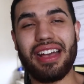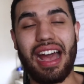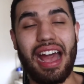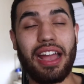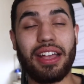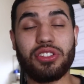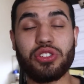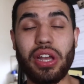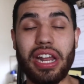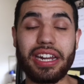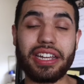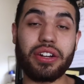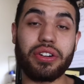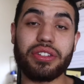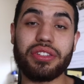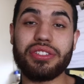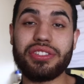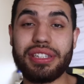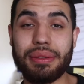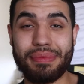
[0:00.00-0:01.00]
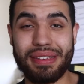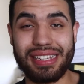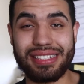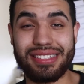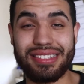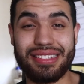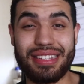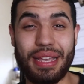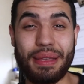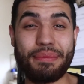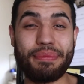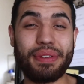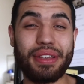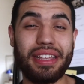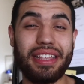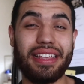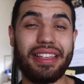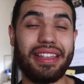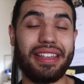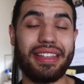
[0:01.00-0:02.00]
I tried to go to the gym yesterday,
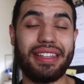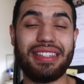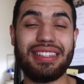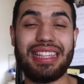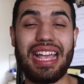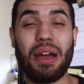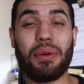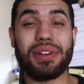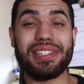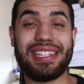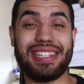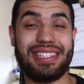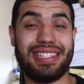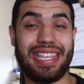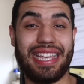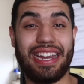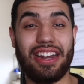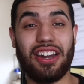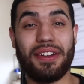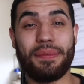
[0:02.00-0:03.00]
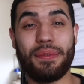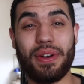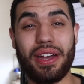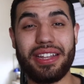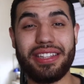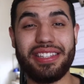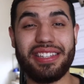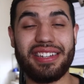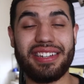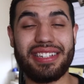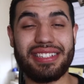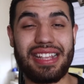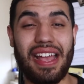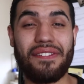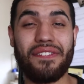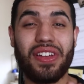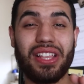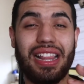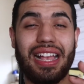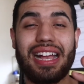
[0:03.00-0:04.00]
but that was a terrible idea because I
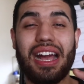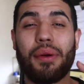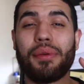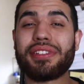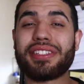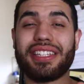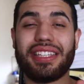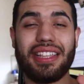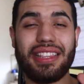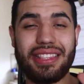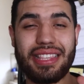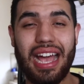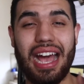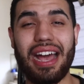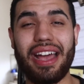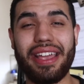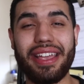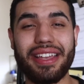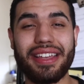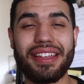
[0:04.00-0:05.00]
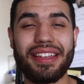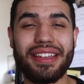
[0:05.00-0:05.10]
felt like I was gonna die.